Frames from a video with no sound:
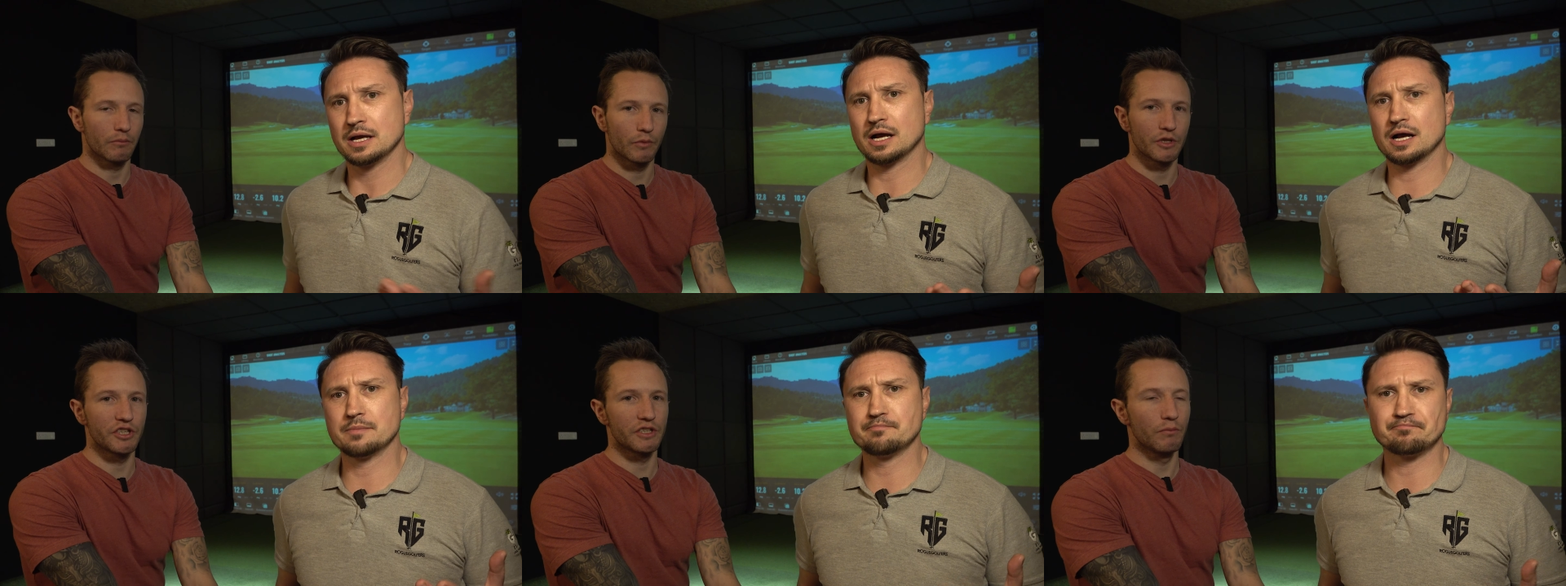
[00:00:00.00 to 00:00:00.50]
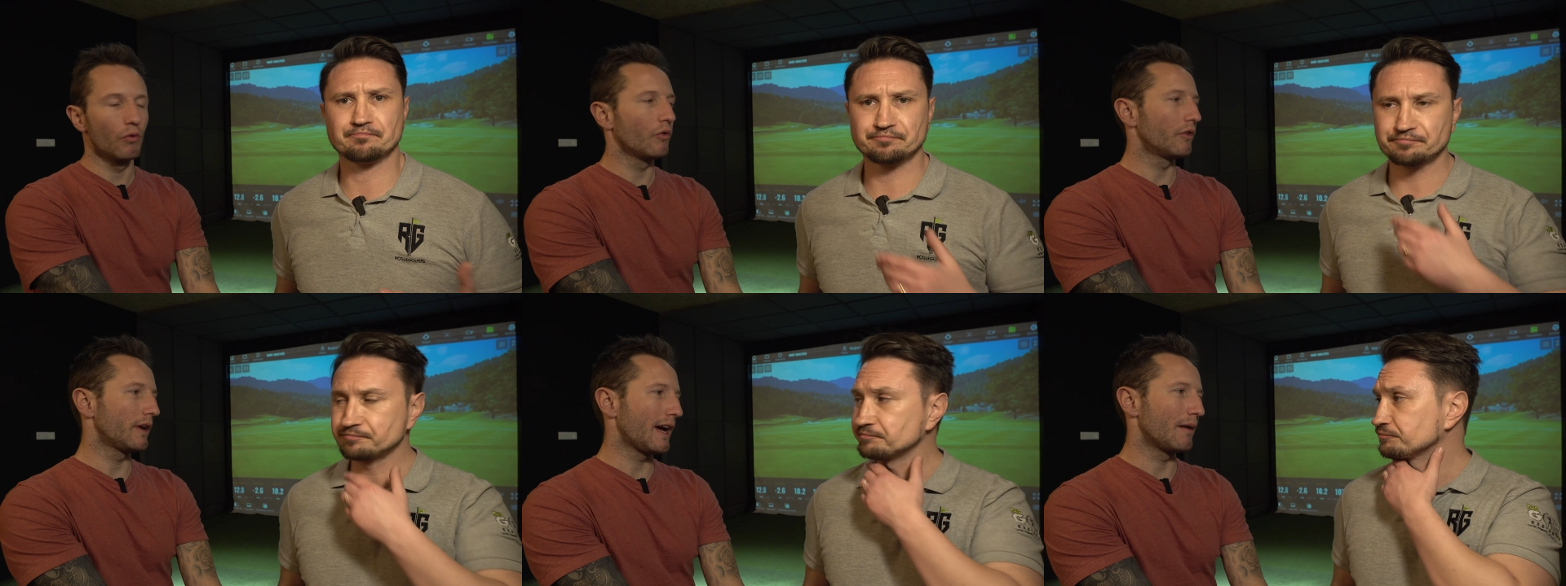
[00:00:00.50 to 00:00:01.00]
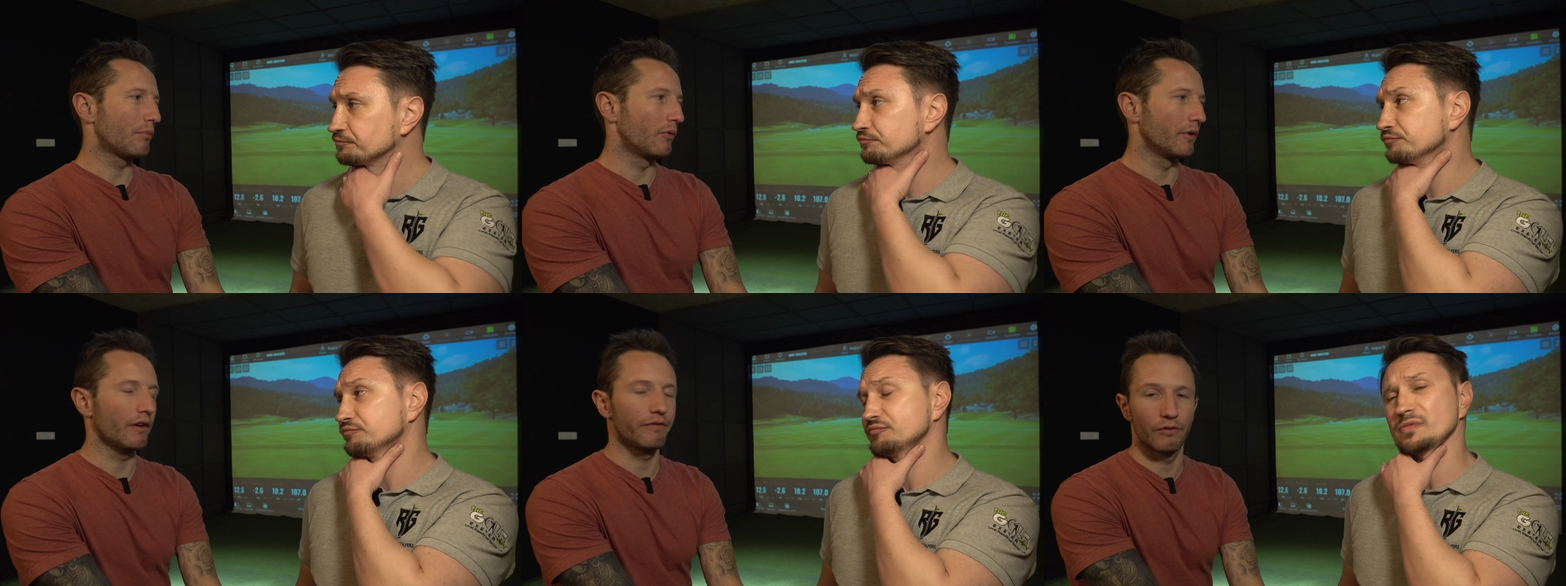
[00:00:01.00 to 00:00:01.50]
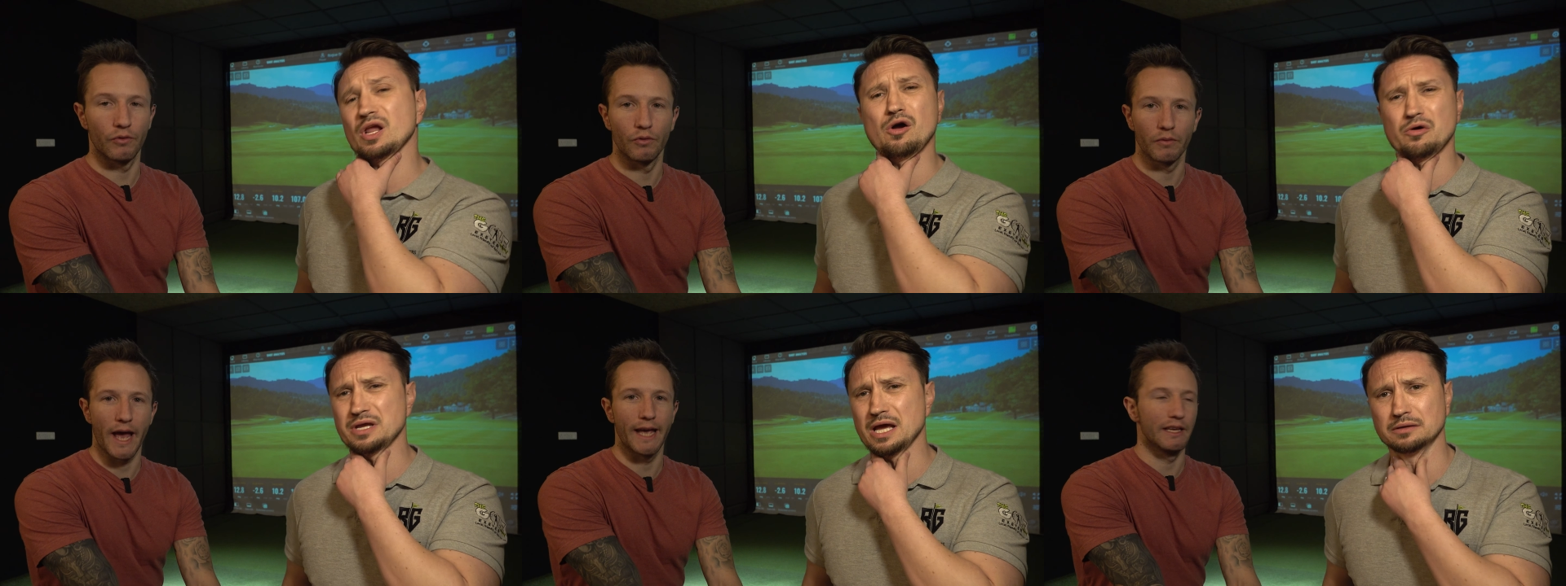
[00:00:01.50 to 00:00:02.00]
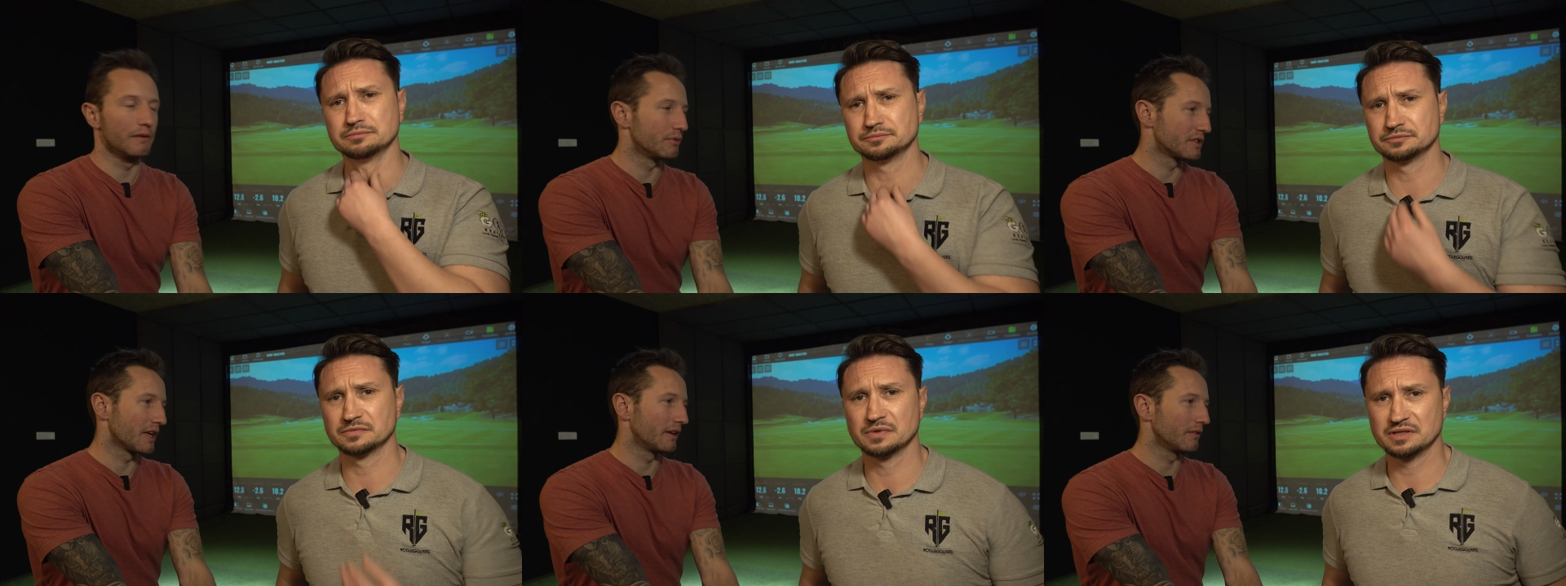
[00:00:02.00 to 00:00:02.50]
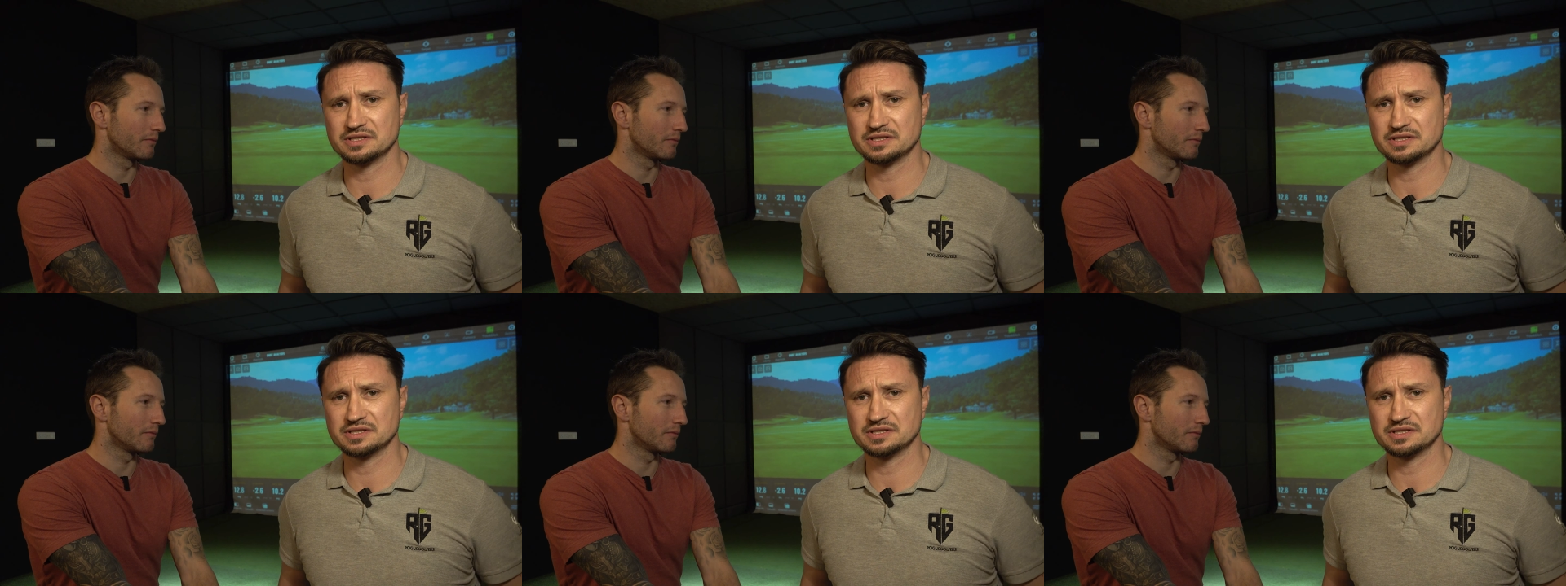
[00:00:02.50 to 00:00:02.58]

Speaker 1: Which is more than adequate enough for 80%,